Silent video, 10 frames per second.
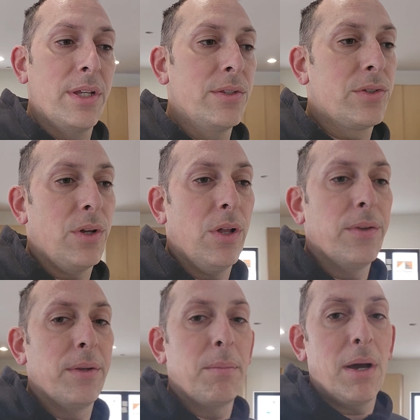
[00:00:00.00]

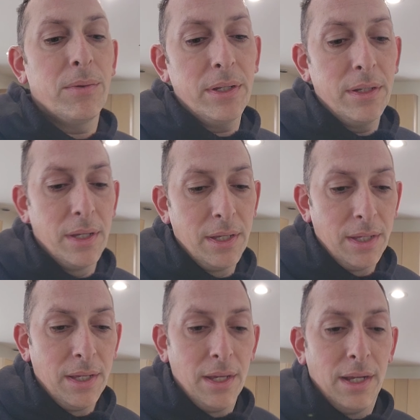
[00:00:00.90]
installed and mounted.
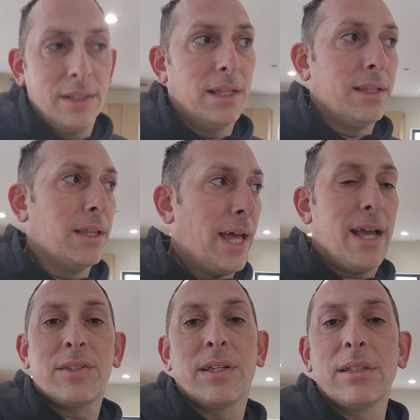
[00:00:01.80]
And then the
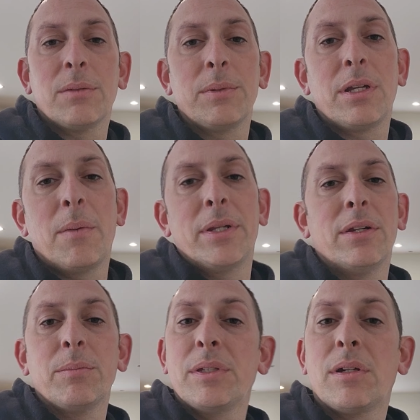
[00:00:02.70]
last thing that'll be coming
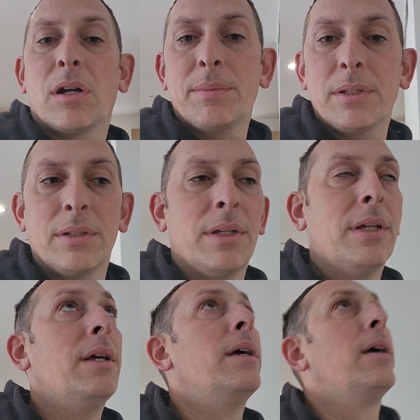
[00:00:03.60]
in will be carpet.
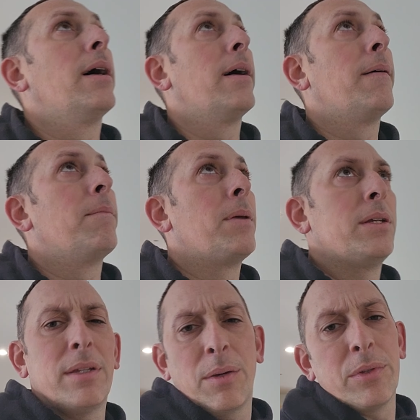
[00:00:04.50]

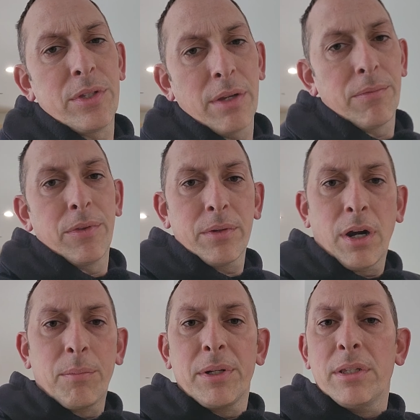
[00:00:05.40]
Again, we just have the
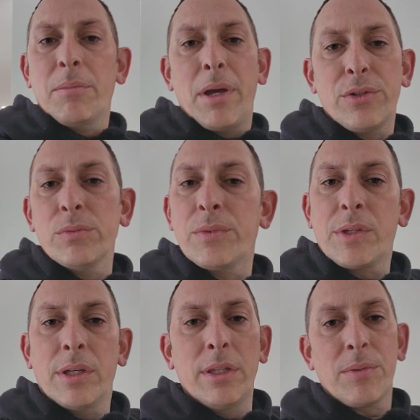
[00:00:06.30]
carpet in the
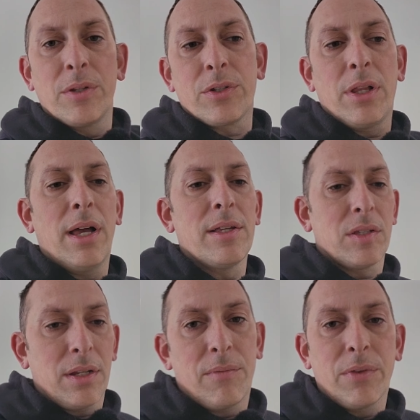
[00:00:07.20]
bedrooms and the upstairs
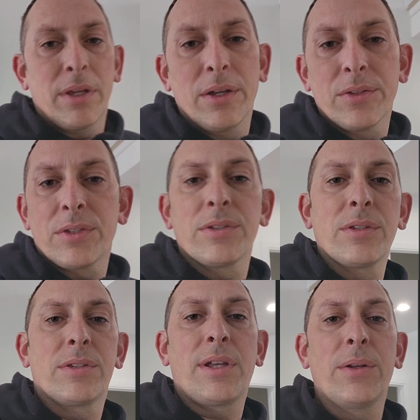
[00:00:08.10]
closet. Everything else
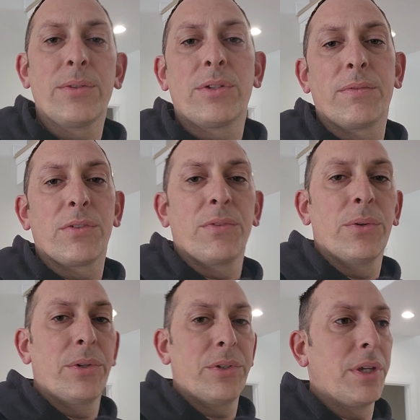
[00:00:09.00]
is solid surface
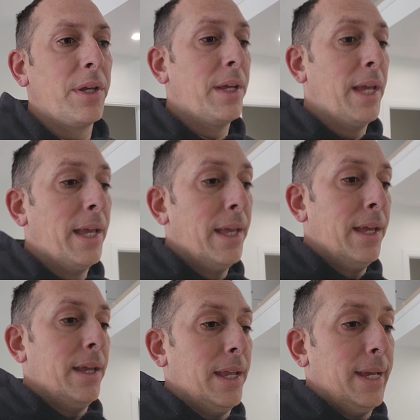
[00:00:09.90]
floors.
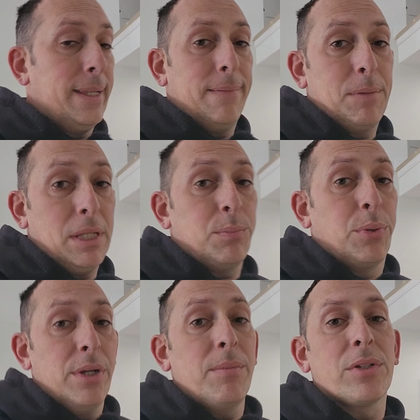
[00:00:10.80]
And that's
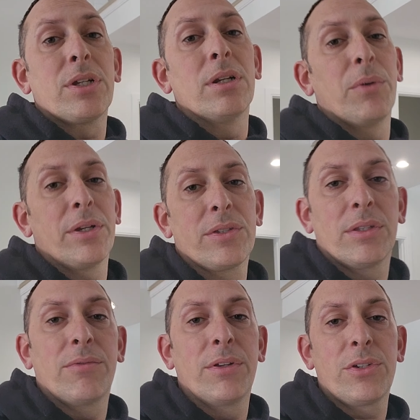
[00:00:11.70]
pretty much going to bring us to
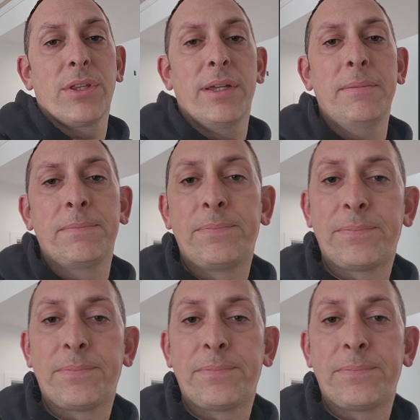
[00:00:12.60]
the finish line,